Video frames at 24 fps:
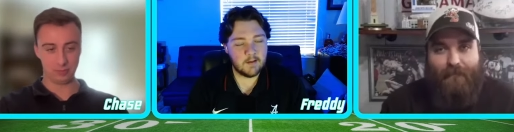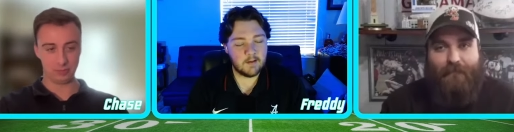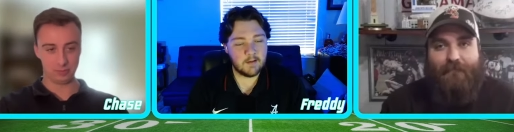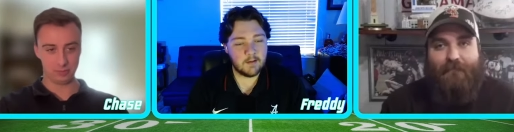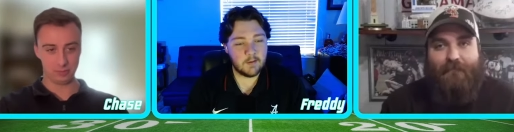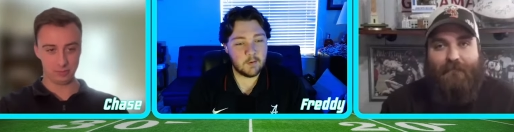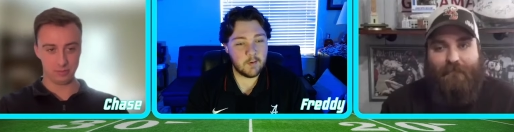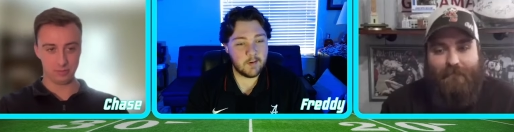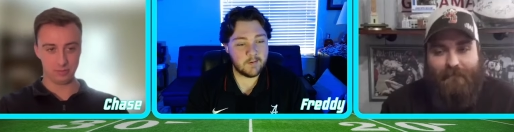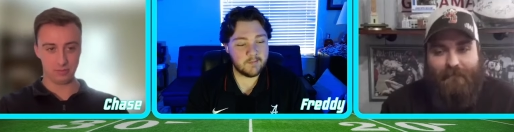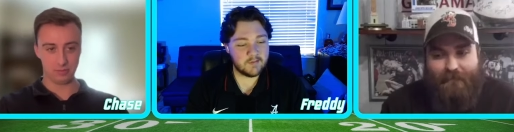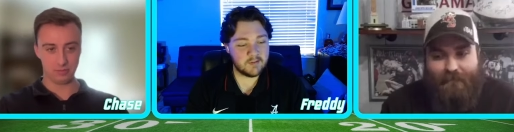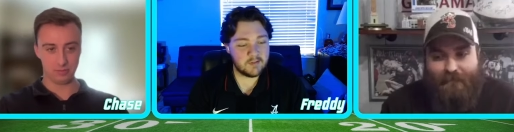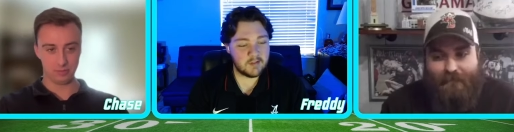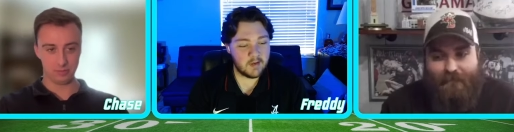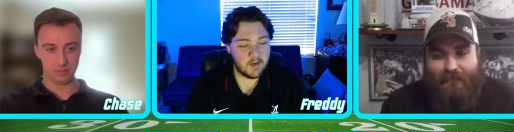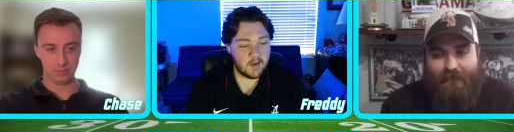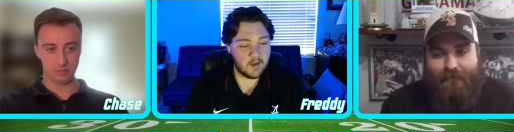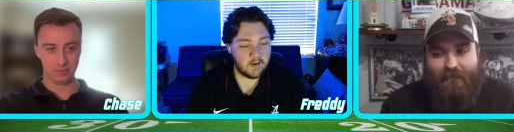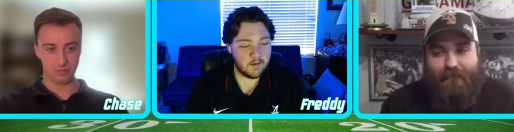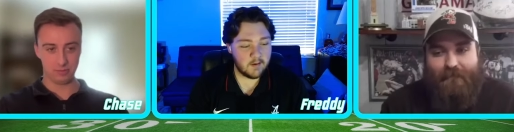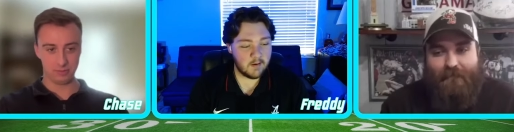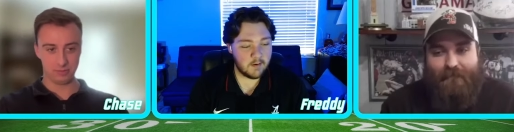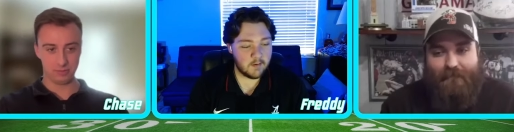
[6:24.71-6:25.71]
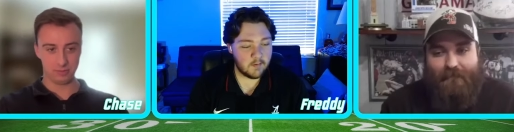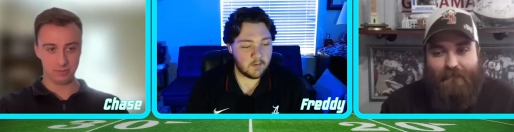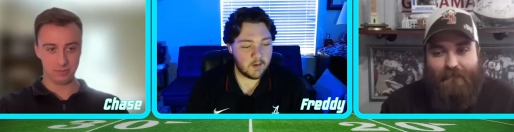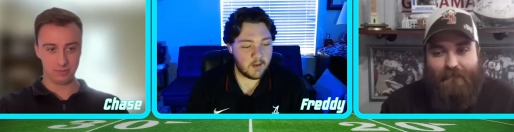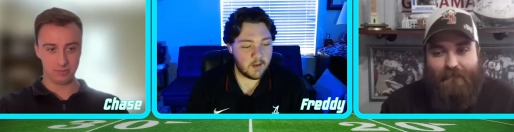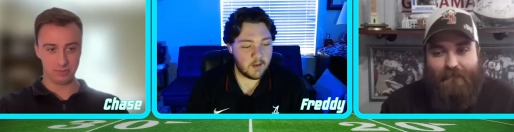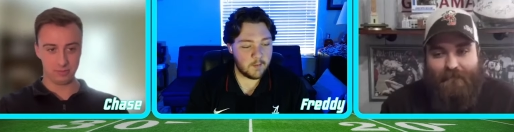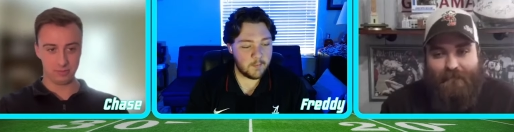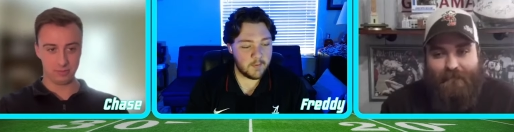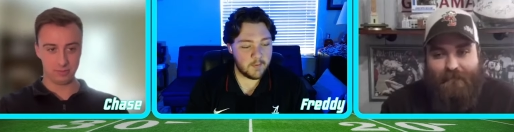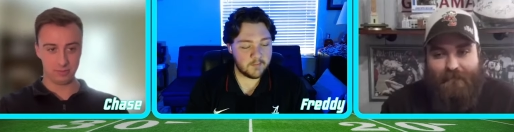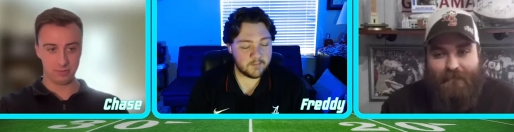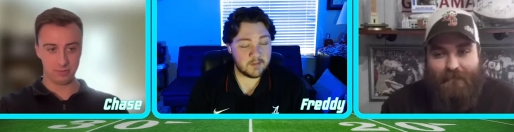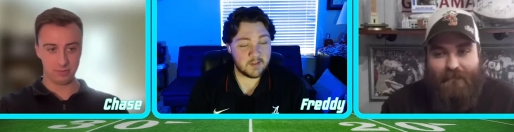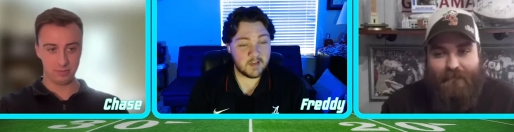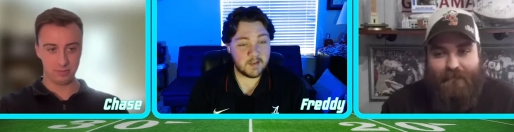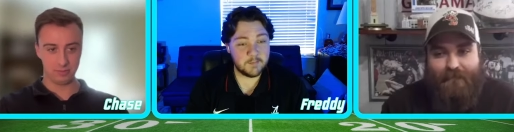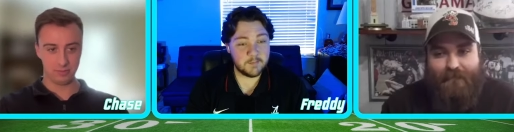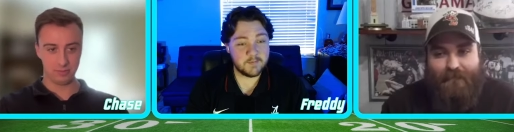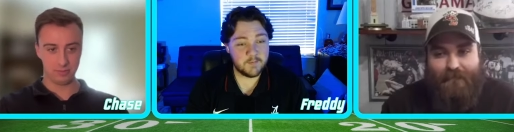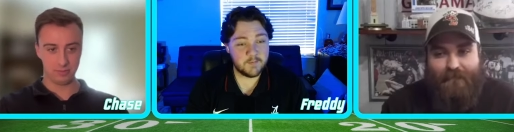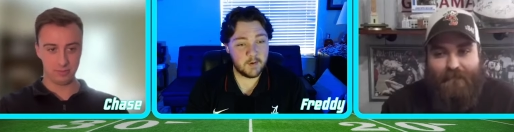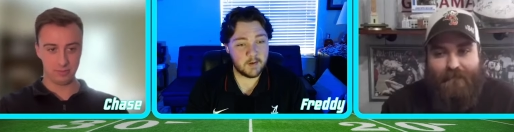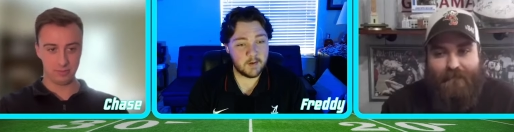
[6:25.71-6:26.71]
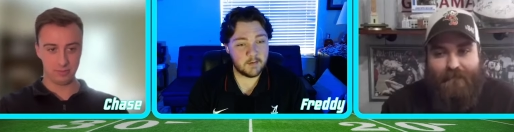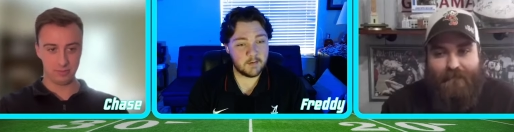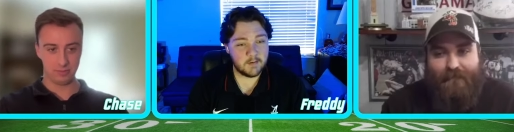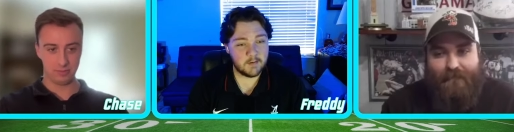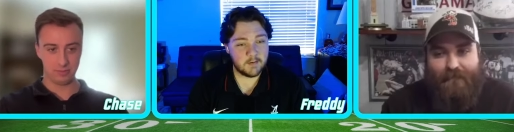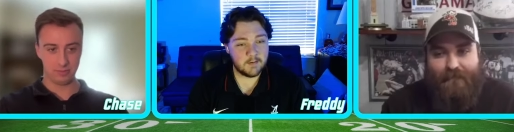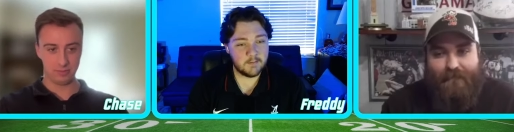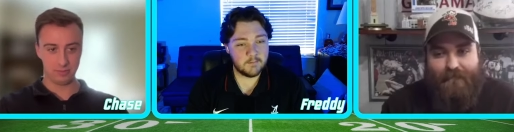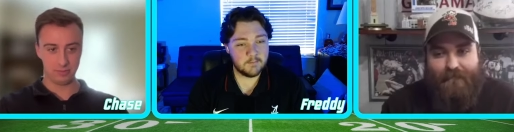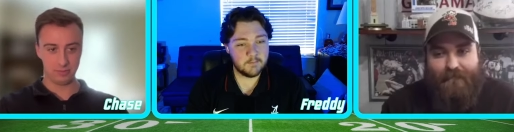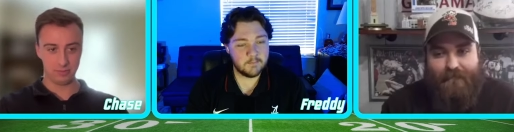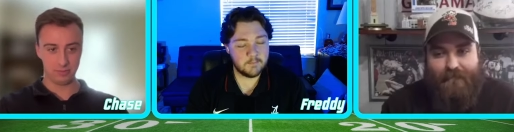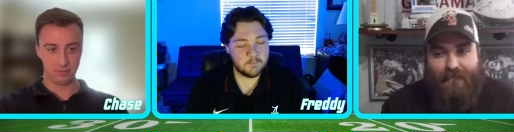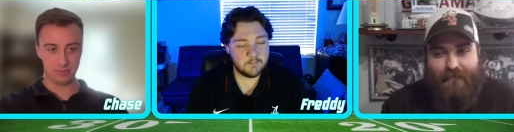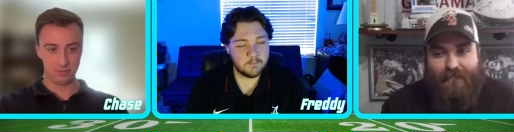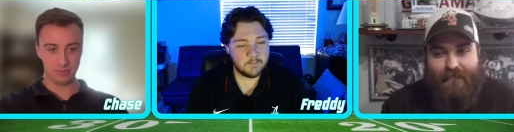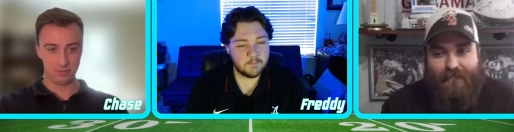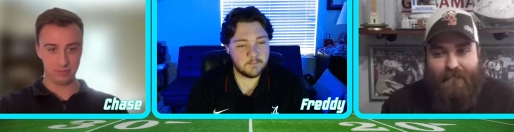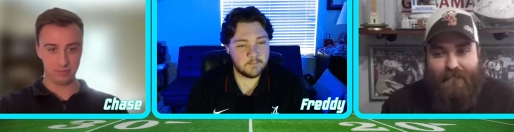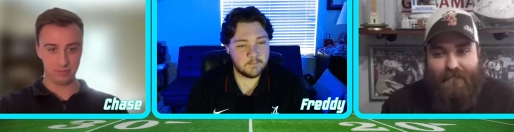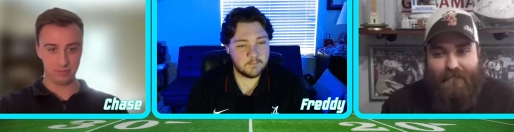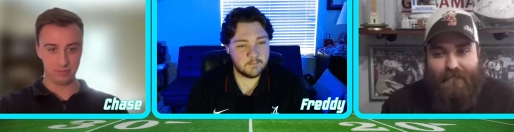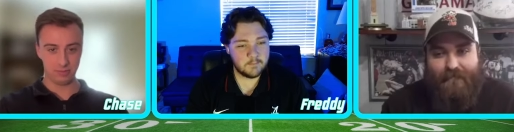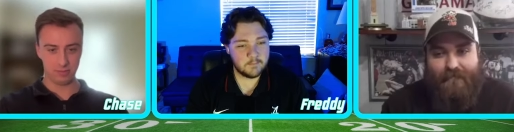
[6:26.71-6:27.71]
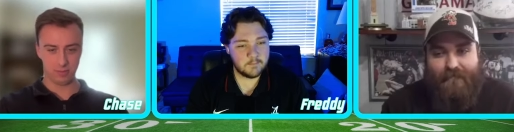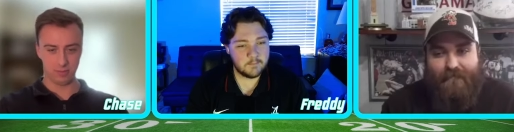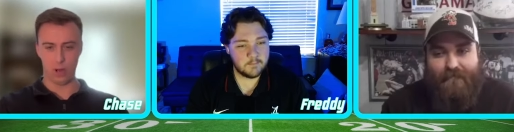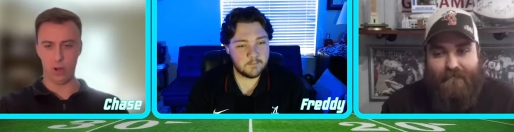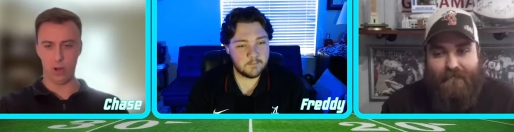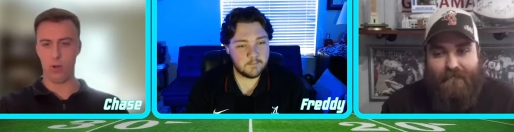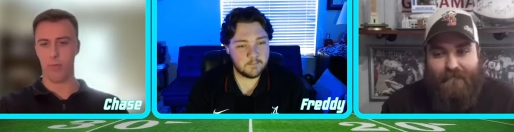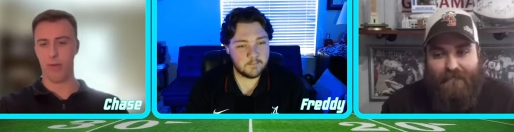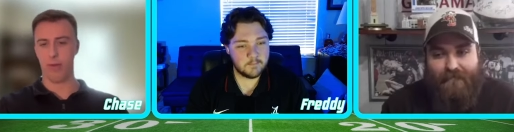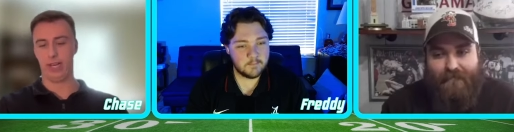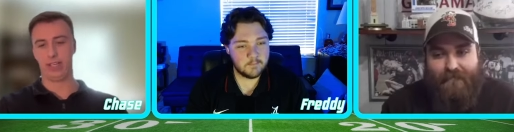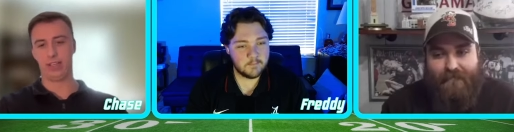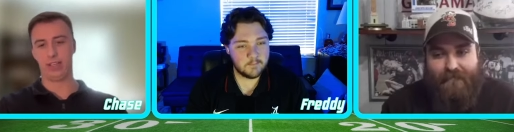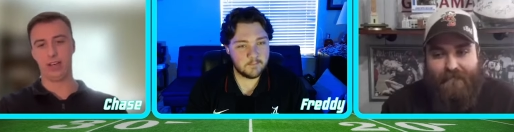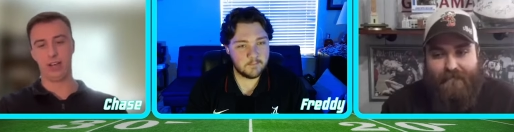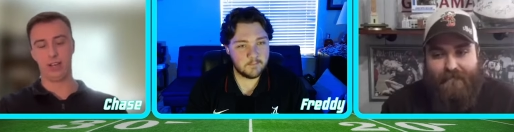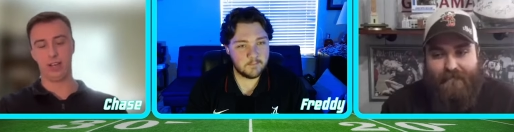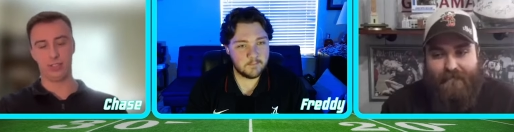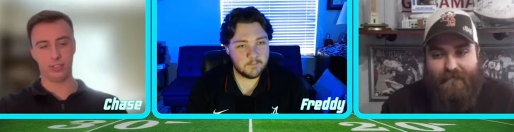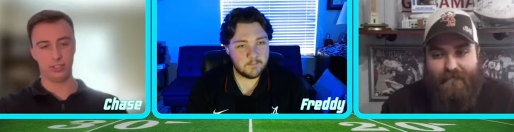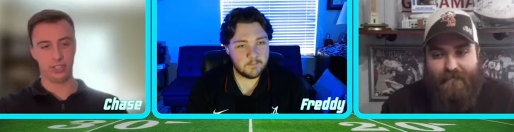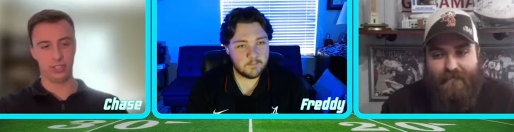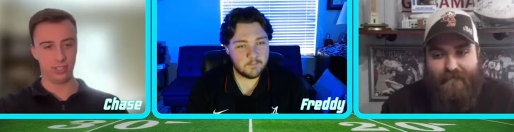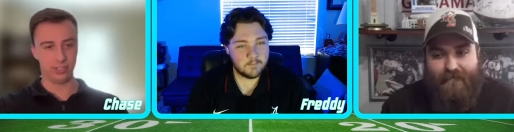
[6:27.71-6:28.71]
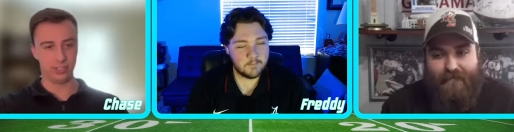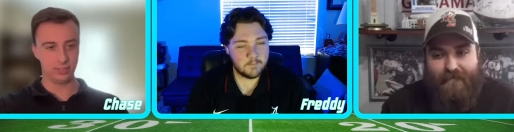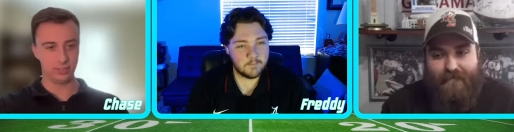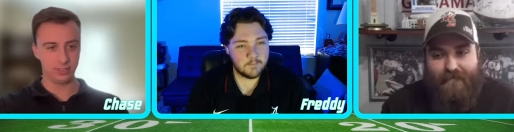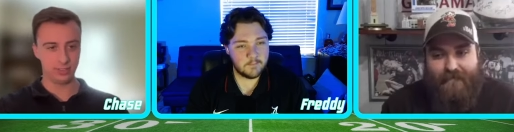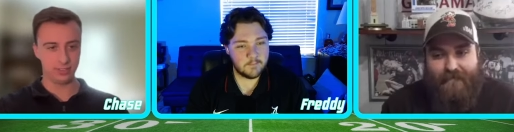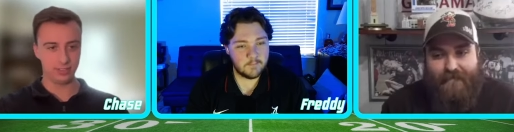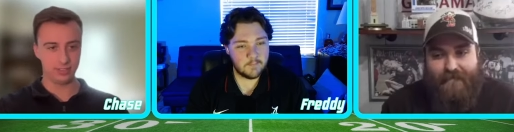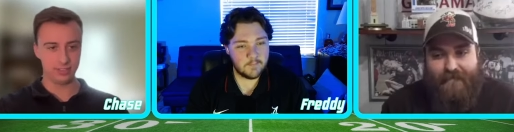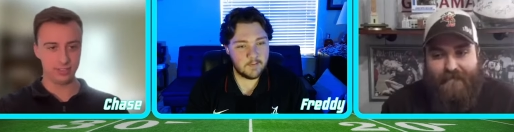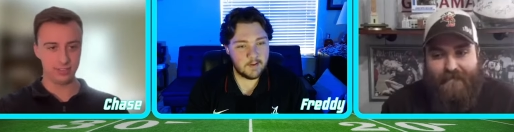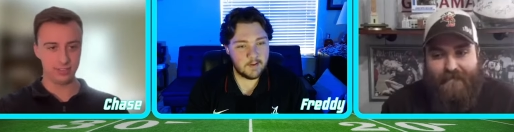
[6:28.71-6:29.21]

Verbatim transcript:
Speaker 1: You have Schiano above James Franklin.
Speaker 2: Oh my gosh, yes.